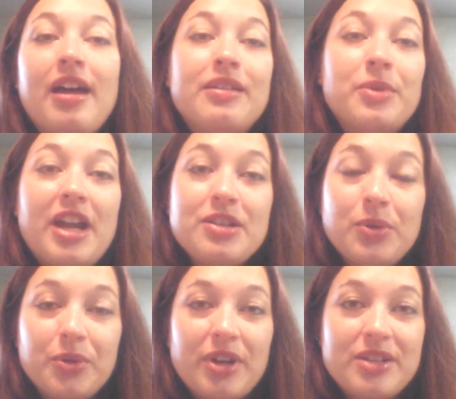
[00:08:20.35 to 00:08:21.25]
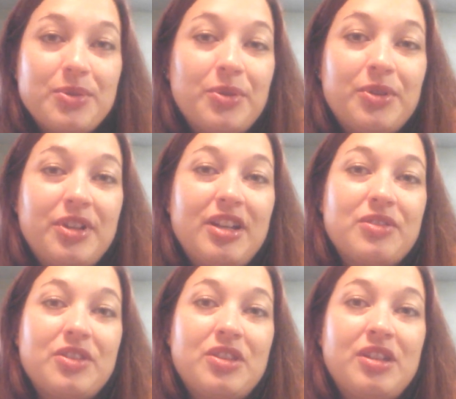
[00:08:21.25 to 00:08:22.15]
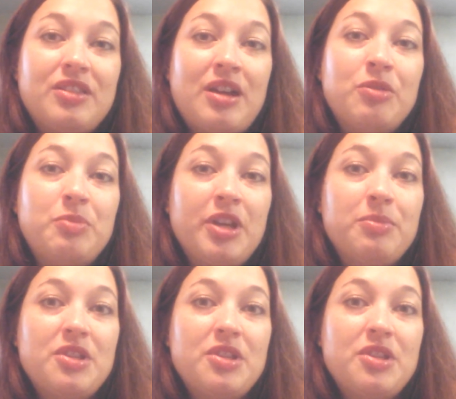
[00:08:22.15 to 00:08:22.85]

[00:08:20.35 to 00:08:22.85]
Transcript: and what I told her, you know, that would be up